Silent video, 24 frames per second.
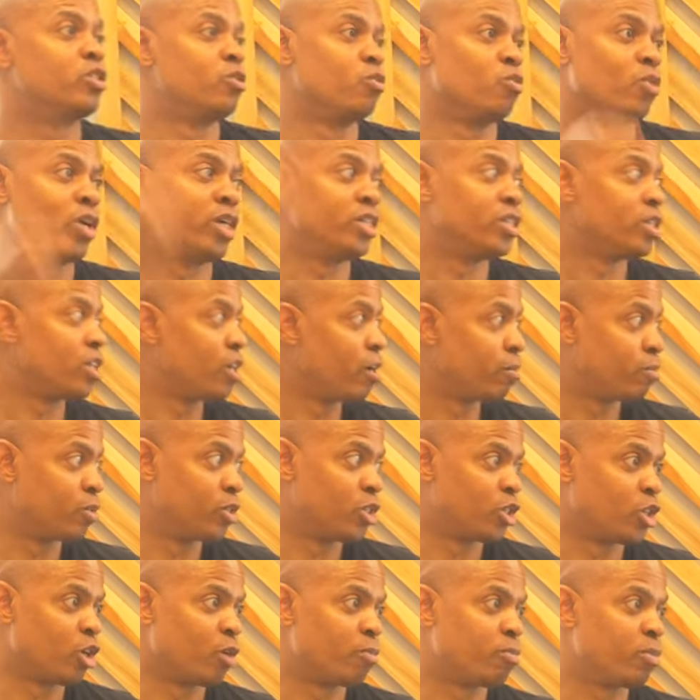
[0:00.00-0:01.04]
and raising up the
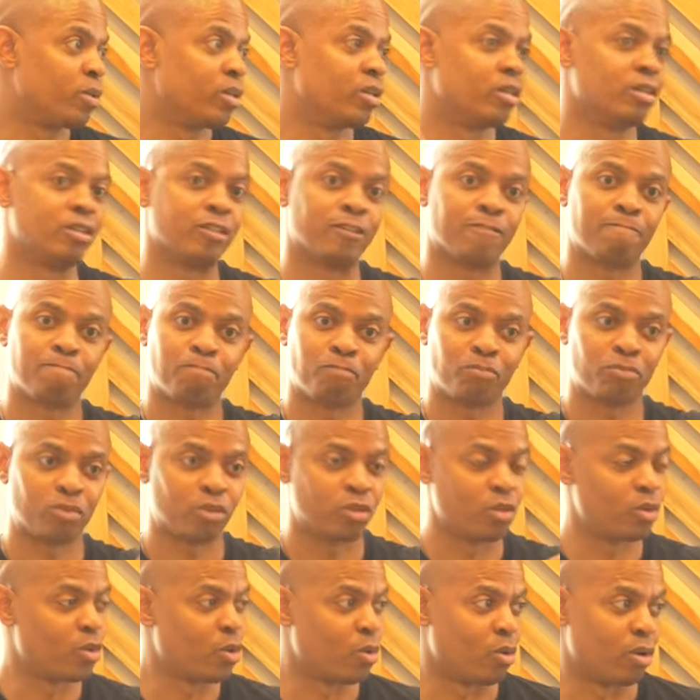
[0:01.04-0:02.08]
serpent, and
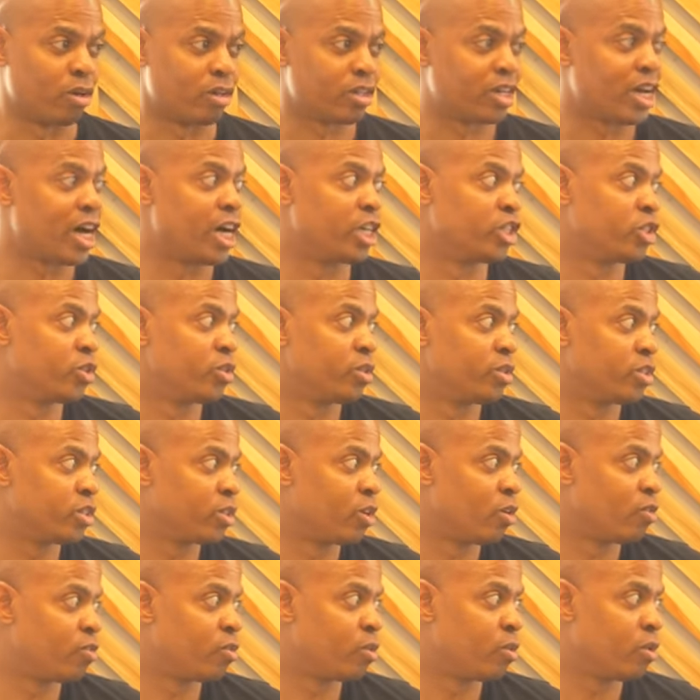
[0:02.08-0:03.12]
you know, a conjurer and
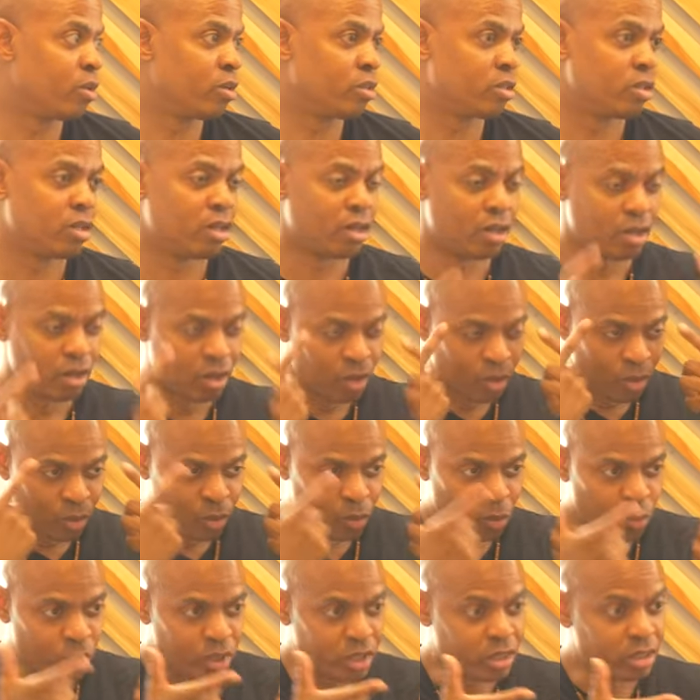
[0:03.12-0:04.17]
so forth,
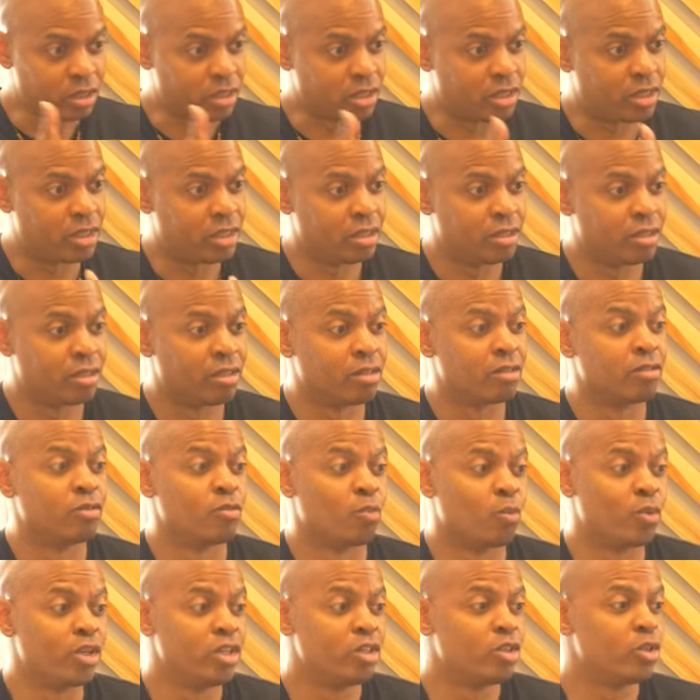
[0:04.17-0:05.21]
we could
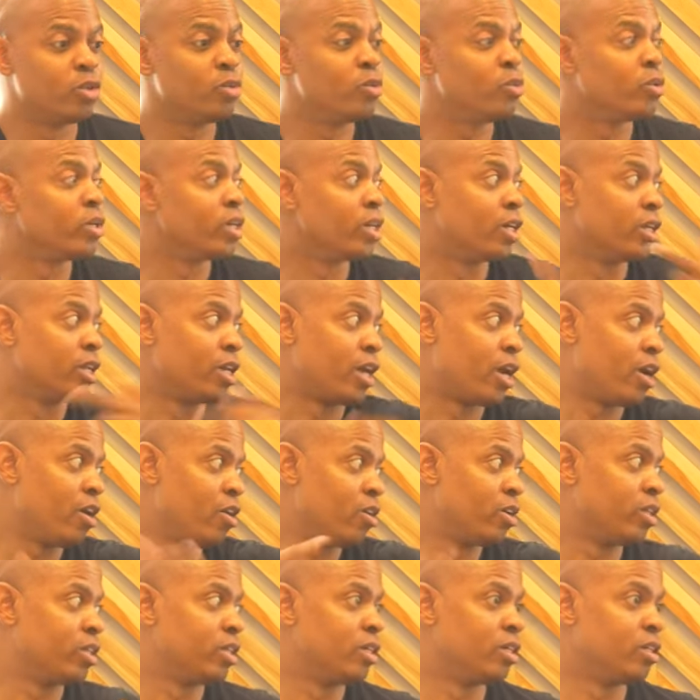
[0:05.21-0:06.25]
we knew
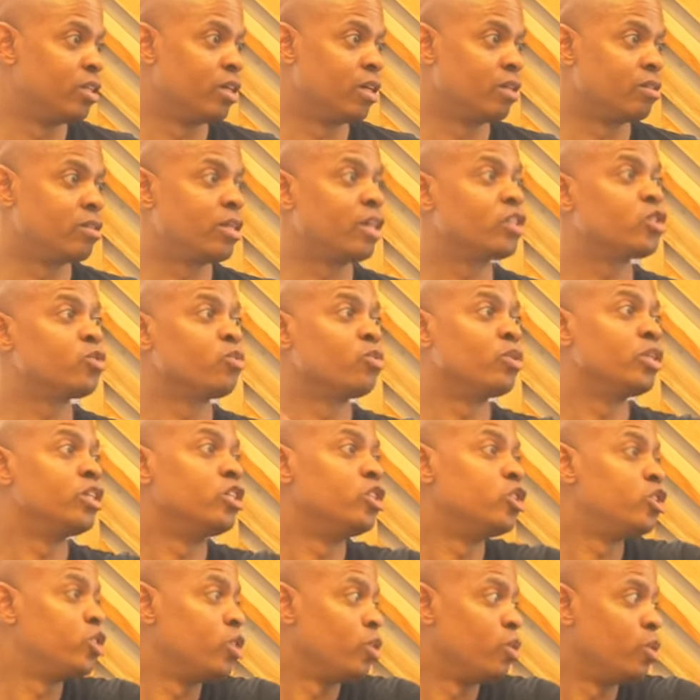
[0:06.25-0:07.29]
inherently that that's really
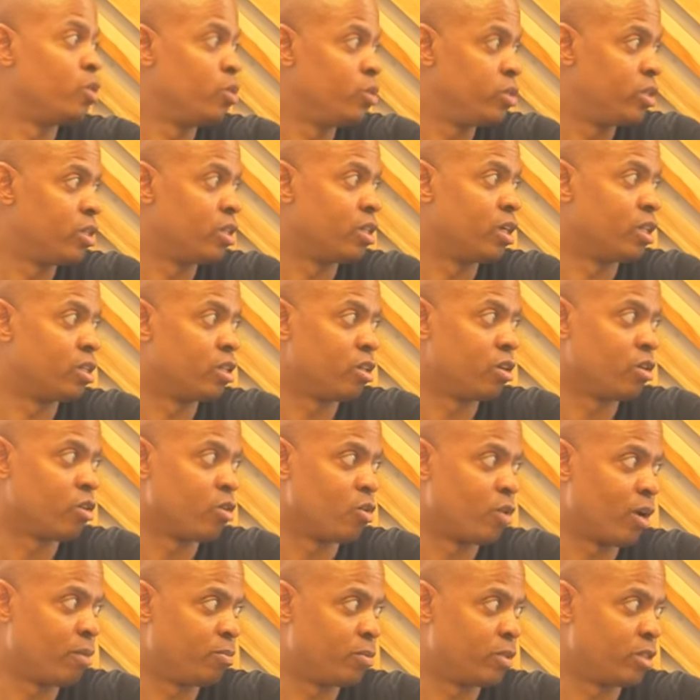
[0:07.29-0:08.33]
Tahuti that they're
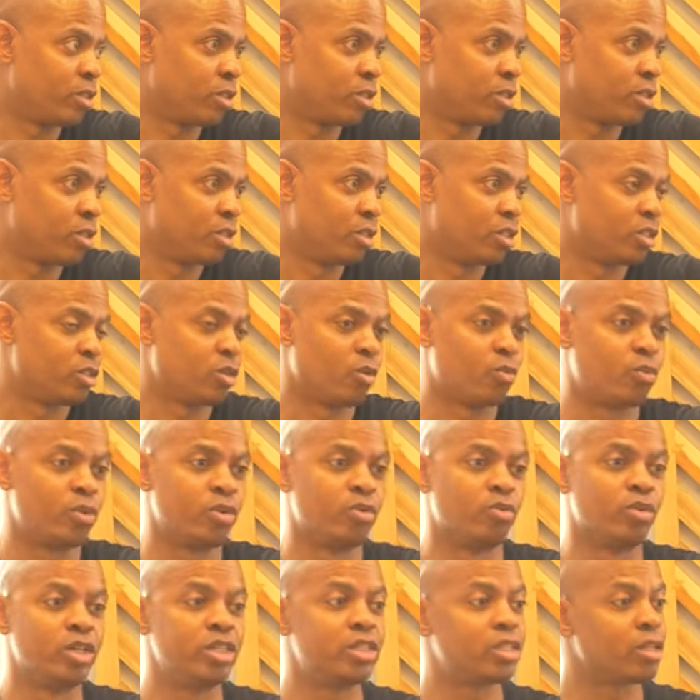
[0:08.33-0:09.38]
corrupting. So if we
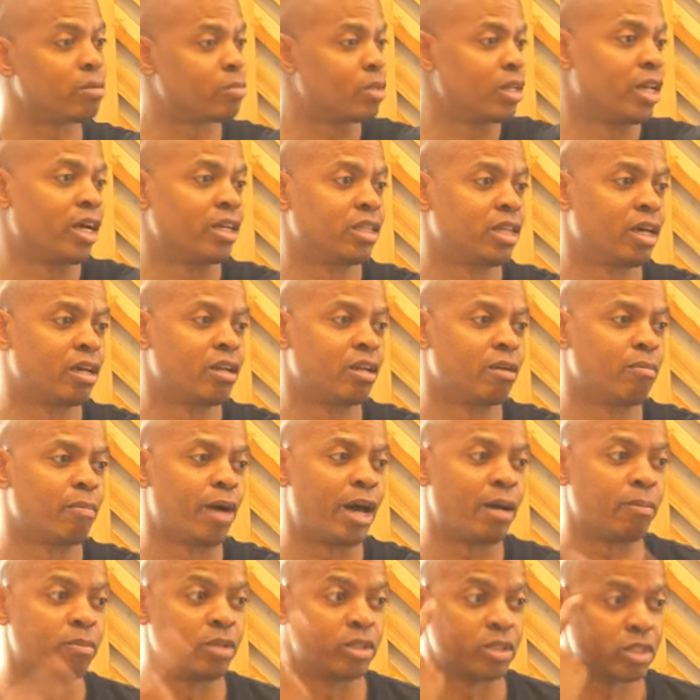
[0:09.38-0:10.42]
read something like that in the
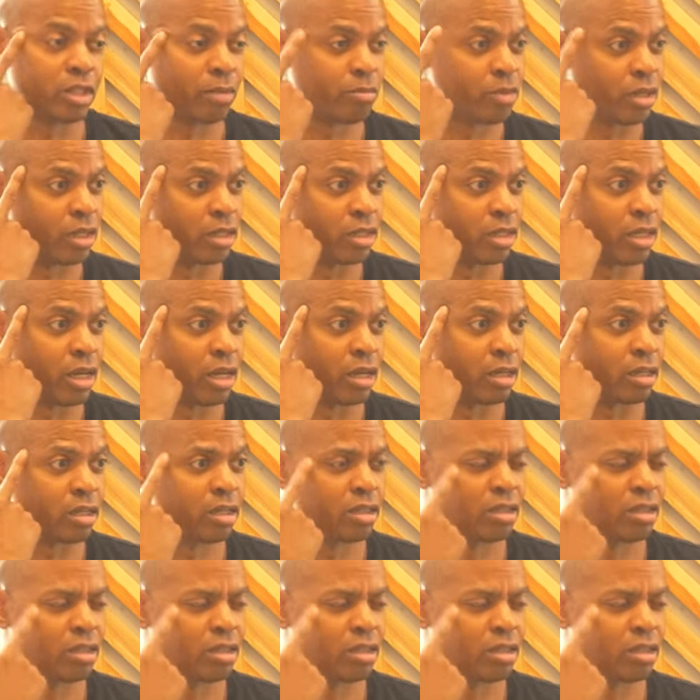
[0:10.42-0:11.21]
Bible, it's something that's like,